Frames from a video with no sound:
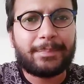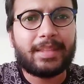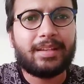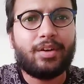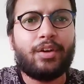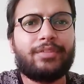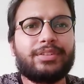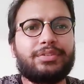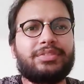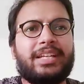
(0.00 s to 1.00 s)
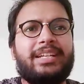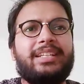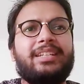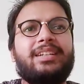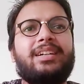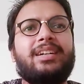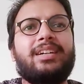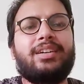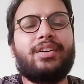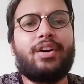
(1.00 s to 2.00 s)
of our society,
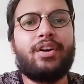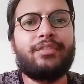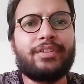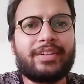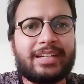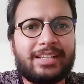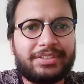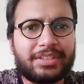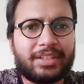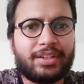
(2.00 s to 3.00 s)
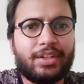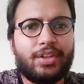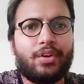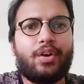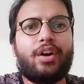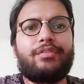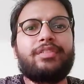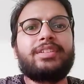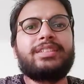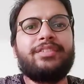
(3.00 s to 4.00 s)
of our culture, of
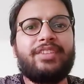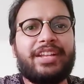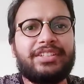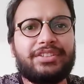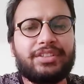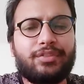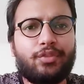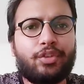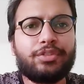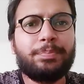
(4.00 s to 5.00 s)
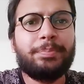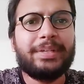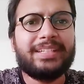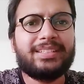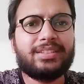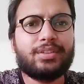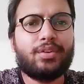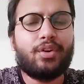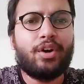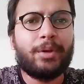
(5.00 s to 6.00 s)
our civilization was based
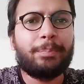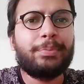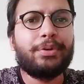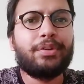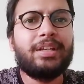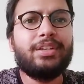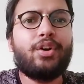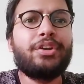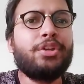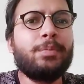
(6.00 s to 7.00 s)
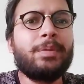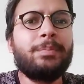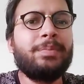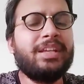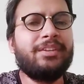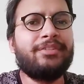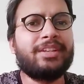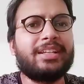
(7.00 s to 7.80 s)
on purely on human behavior.